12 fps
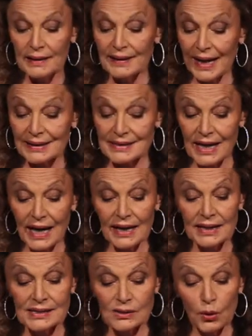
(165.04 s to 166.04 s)

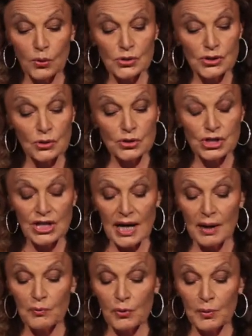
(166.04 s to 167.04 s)
Nadja is also
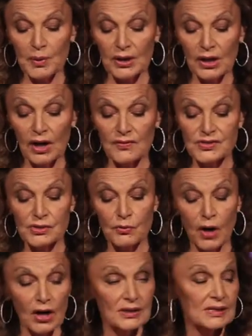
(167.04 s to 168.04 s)
chairwoman of
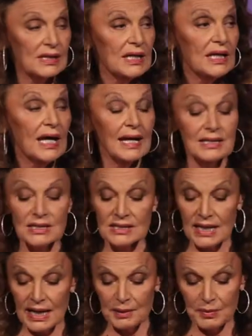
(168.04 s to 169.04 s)
Swarovski
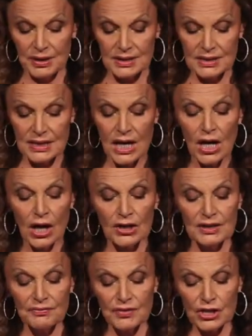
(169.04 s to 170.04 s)
Entertainment, a
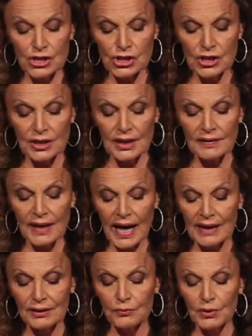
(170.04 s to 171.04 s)
division
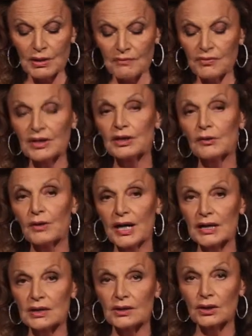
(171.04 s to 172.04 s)
that
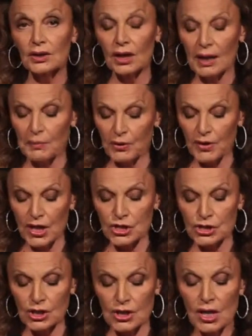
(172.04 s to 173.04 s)
reinvigorated the
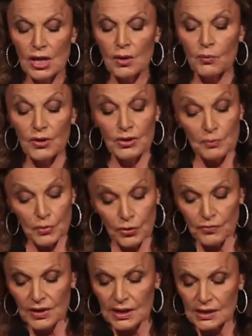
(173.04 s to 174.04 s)
collaboration with the
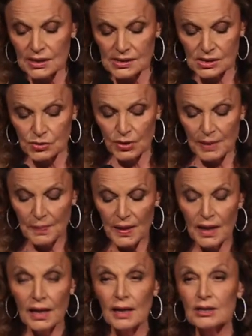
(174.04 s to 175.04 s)
movie industry.
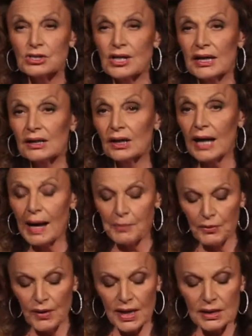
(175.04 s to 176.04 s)
They
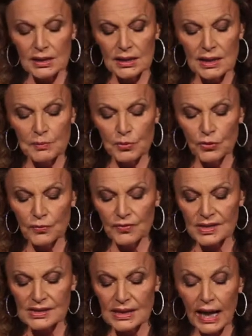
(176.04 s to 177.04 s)
collaborated in
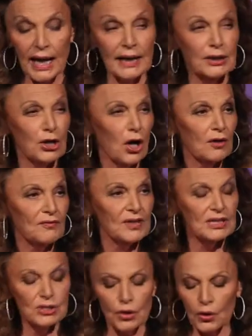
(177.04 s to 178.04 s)
movies like Young
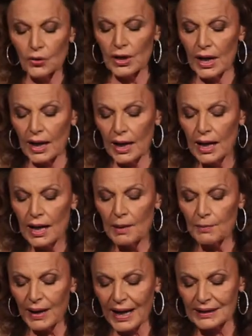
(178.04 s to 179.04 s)
Victoria,
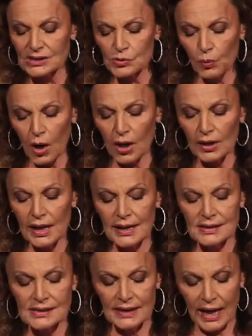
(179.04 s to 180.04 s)
Black Swan,
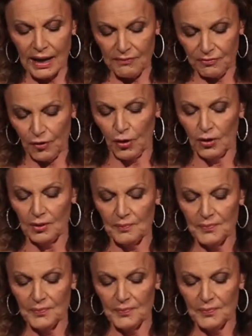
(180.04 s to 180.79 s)
and Skyfall.